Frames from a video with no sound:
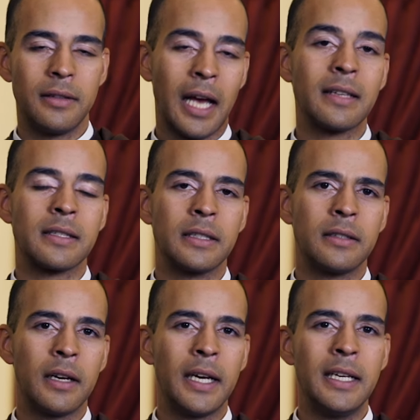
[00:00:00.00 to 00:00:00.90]
The answer
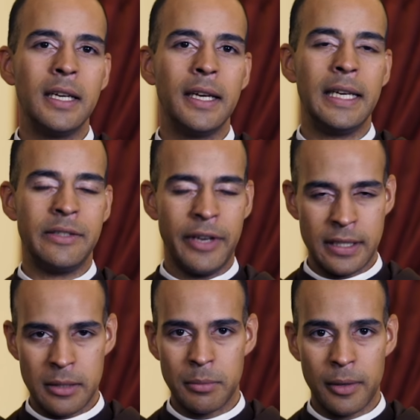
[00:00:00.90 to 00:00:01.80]
is very
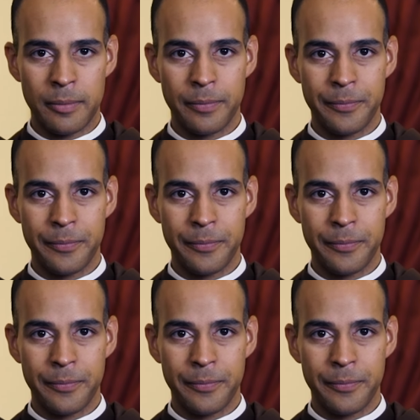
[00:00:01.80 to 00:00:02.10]
simple.